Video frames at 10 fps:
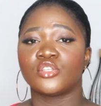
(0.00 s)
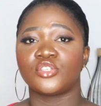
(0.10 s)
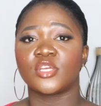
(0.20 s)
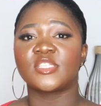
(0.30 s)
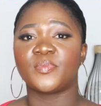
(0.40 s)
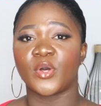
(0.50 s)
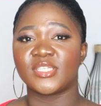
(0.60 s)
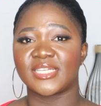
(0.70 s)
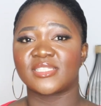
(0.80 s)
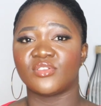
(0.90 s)
So just
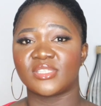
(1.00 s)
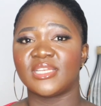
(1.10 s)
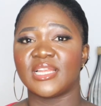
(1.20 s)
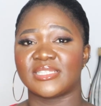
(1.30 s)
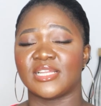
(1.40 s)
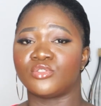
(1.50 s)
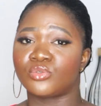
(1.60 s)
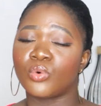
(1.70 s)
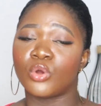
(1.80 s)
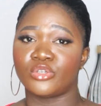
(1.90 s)
budget nothing less than
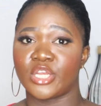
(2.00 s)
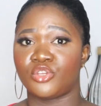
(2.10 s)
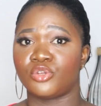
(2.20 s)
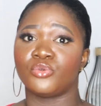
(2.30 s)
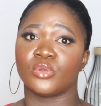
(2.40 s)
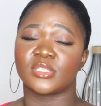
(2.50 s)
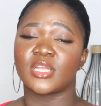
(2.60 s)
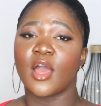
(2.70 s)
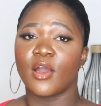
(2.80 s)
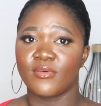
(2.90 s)
200
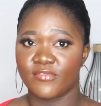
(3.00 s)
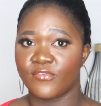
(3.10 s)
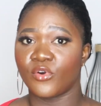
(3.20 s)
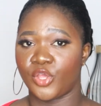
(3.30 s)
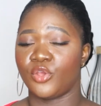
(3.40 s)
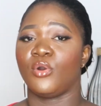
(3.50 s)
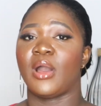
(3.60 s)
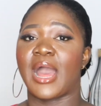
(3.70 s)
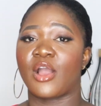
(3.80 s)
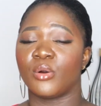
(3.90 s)
euros for
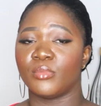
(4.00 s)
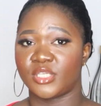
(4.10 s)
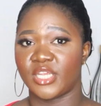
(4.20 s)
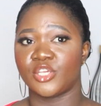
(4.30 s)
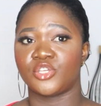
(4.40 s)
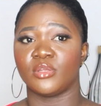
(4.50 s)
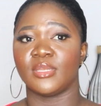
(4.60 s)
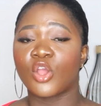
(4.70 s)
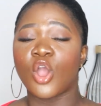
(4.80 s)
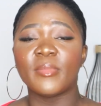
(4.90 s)
your accommodation.
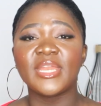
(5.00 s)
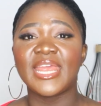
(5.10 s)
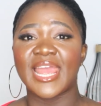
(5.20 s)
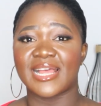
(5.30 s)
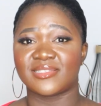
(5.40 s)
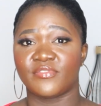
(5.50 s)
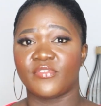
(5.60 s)
Coming here as a